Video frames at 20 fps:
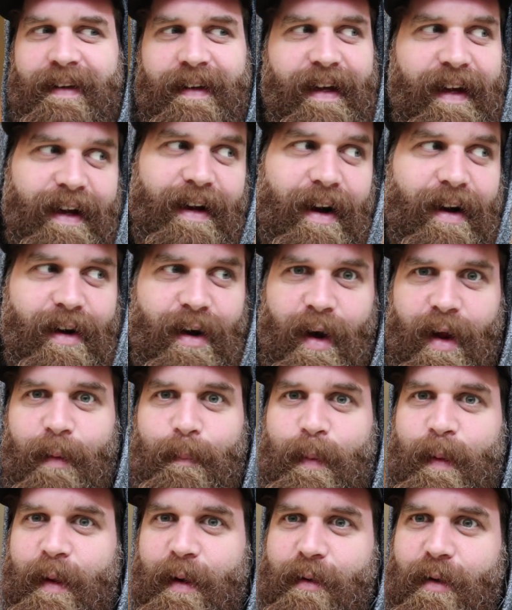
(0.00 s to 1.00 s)
He got caught
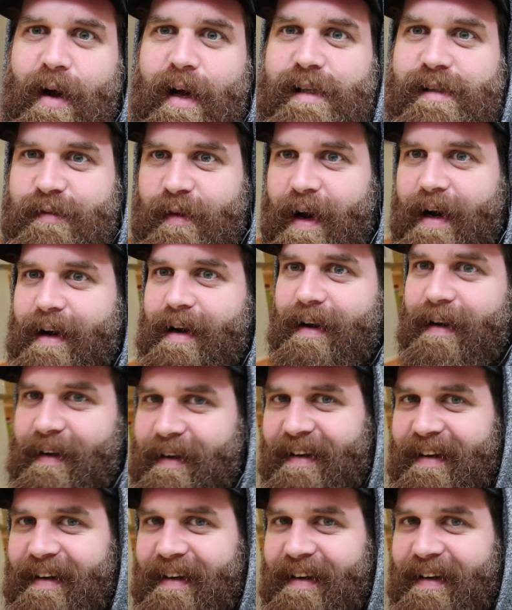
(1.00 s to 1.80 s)
up in the crossfire.